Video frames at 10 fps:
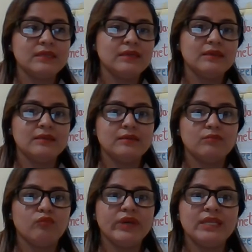
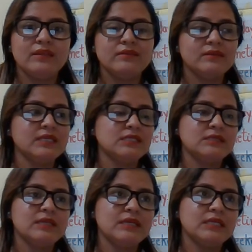And when
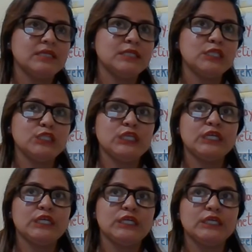the
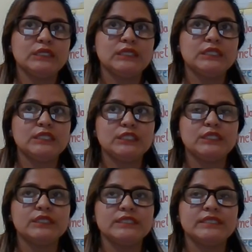
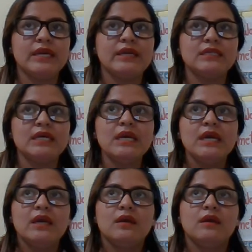teacher said
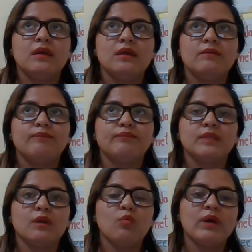
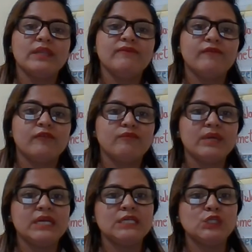one
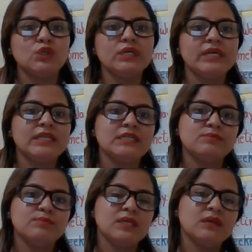information, and
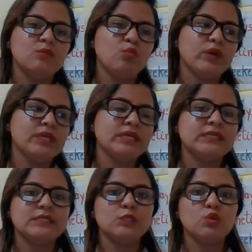speaking when
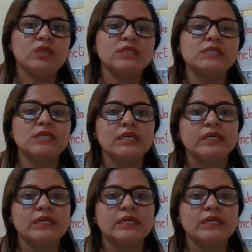the student